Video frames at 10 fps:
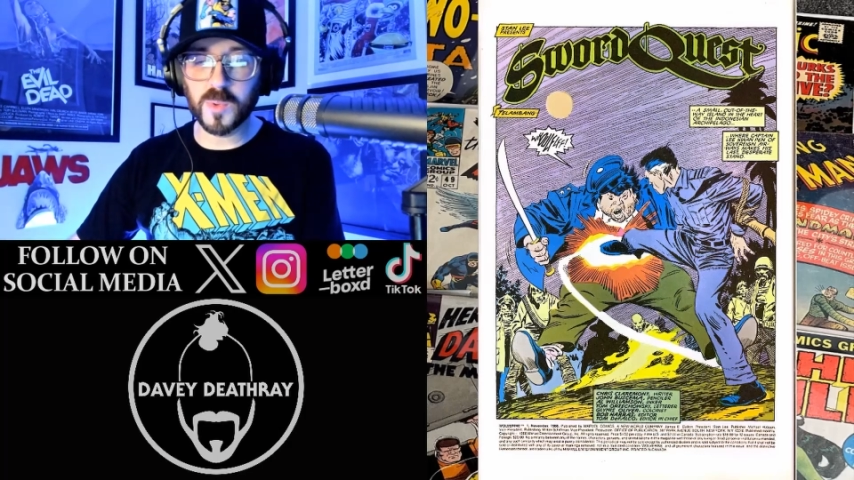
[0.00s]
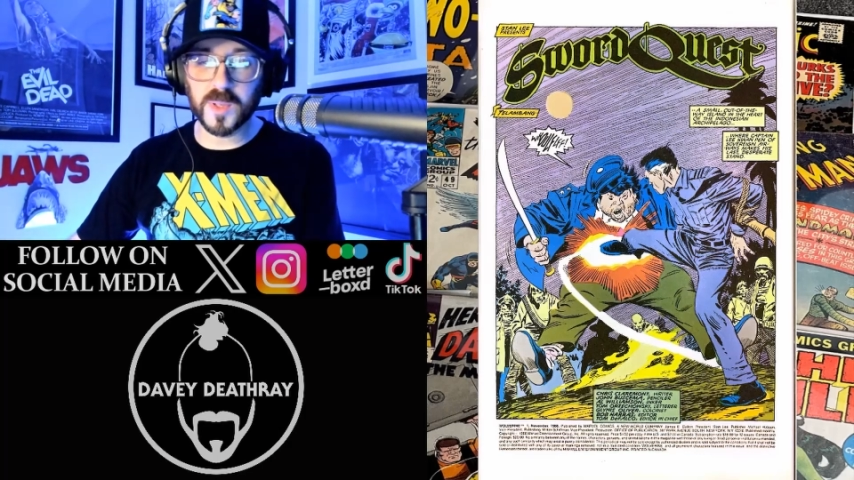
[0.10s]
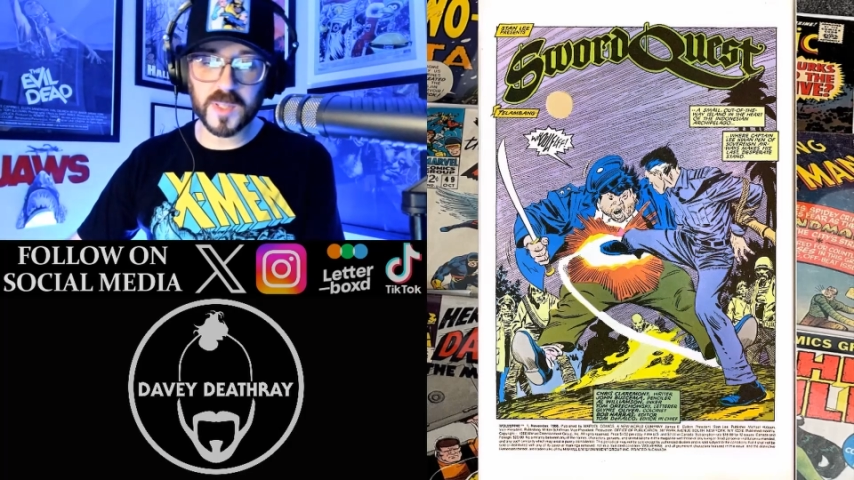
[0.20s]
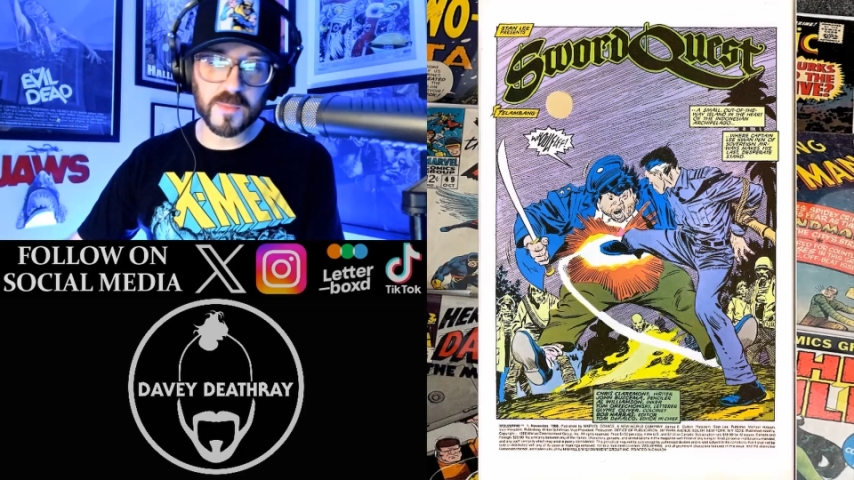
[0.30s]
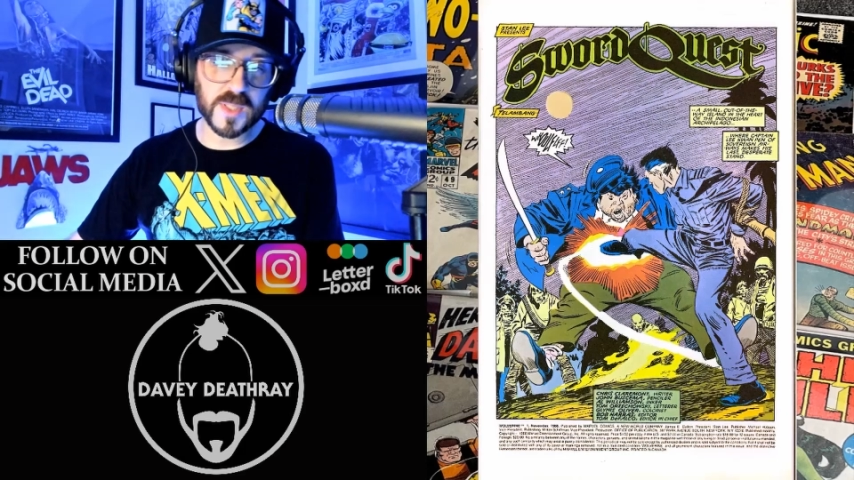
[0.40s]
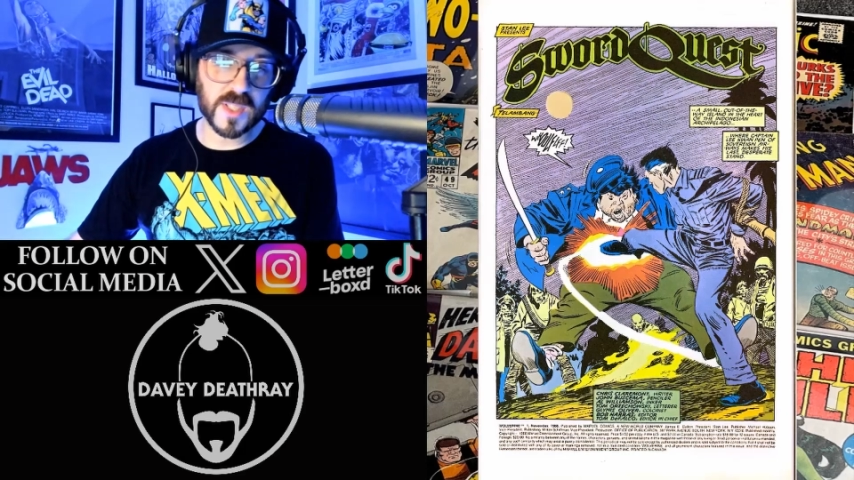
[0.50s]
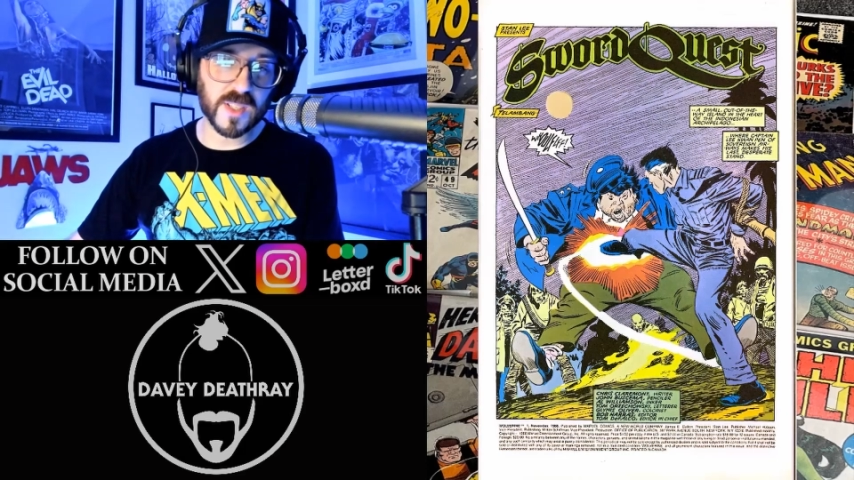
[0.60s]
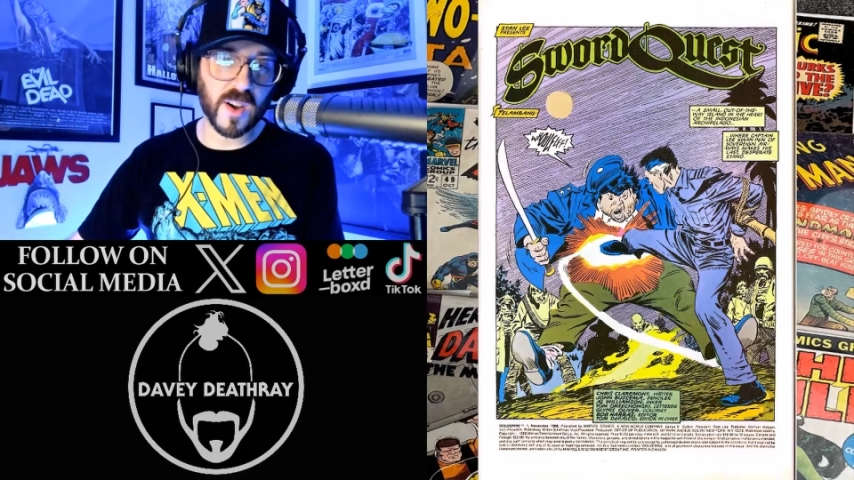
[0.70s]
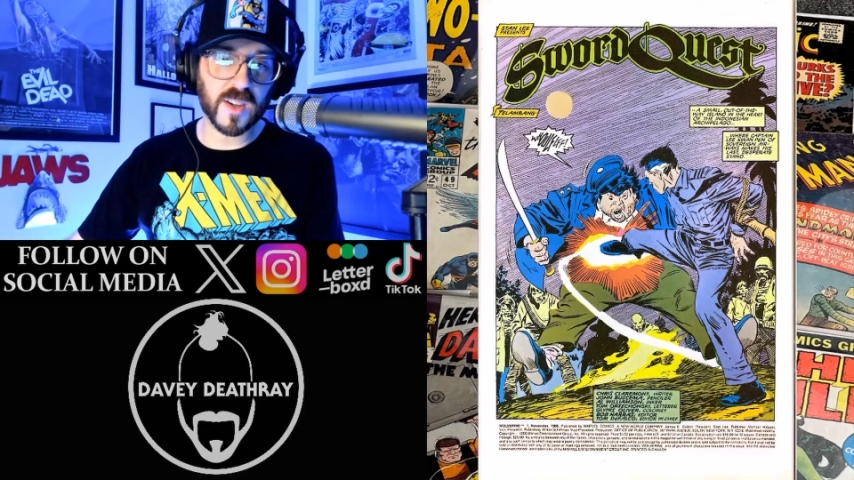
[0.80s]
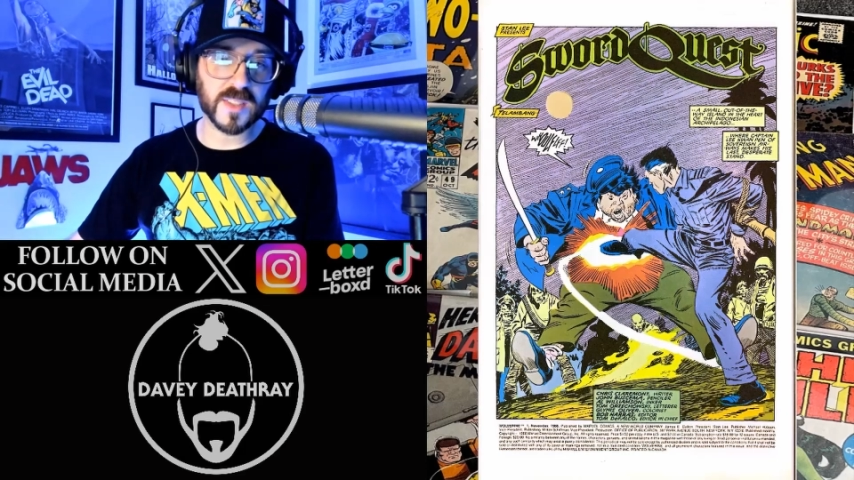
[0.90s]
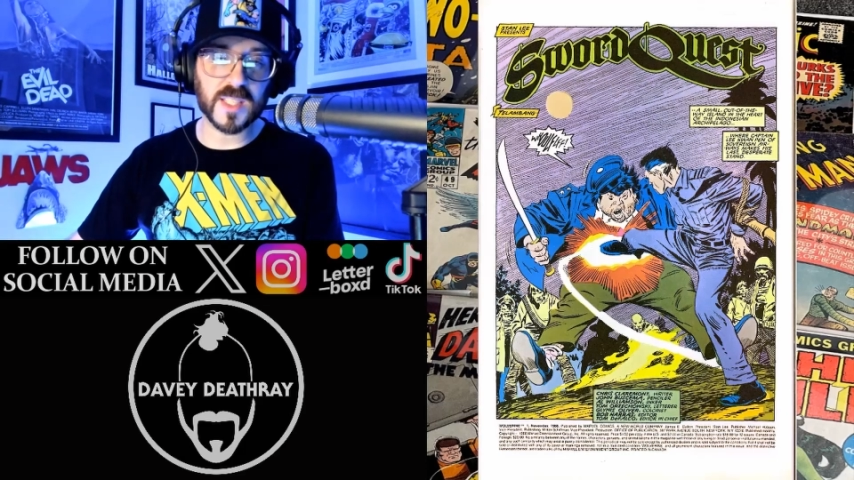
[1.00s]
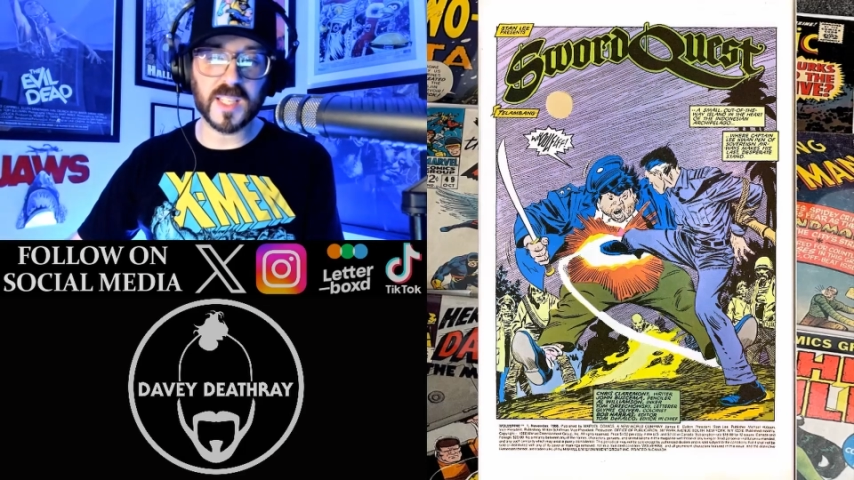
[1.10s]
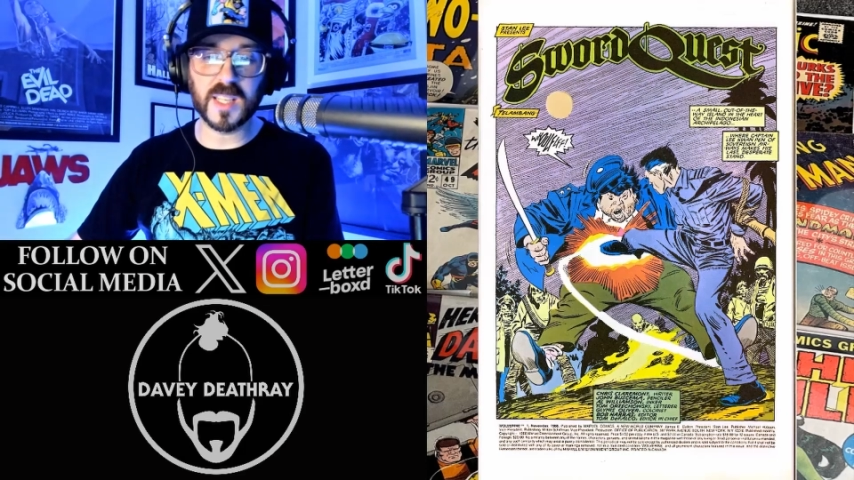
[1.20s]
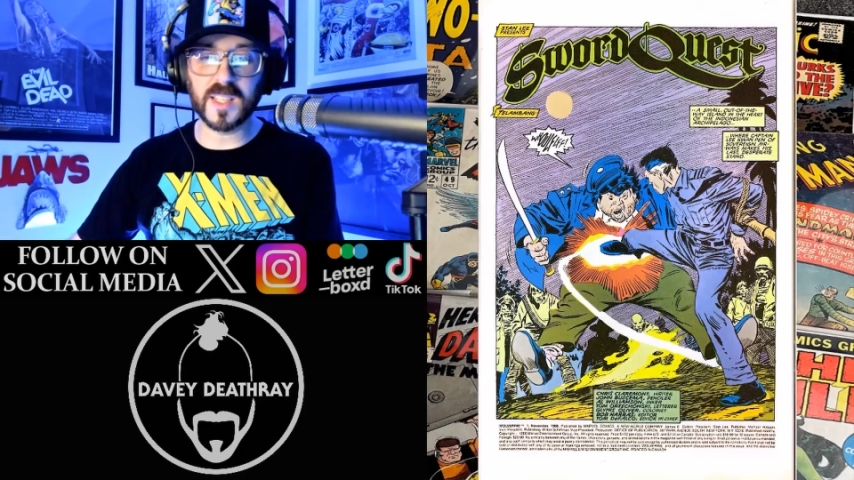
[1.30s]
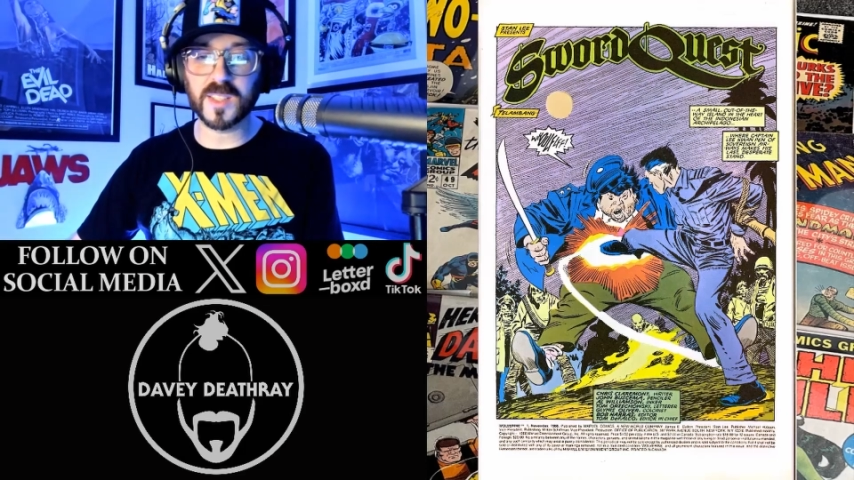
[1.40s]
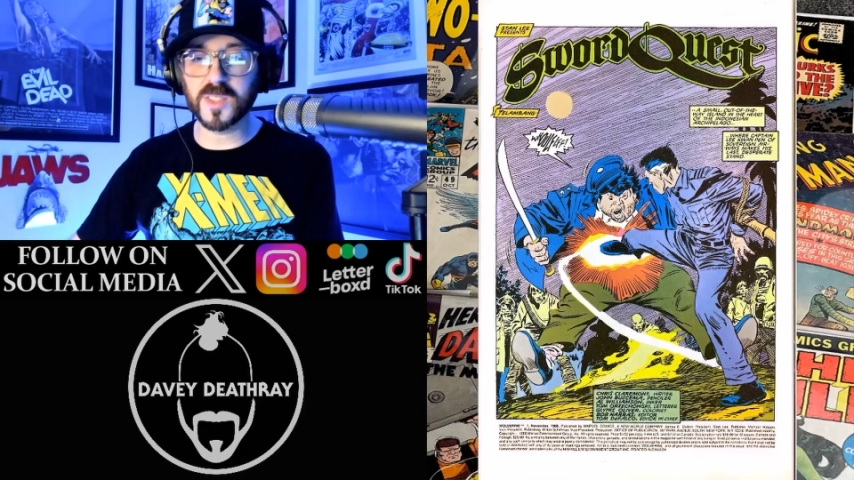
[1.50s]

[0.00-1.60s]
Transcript: Williamson on the ink,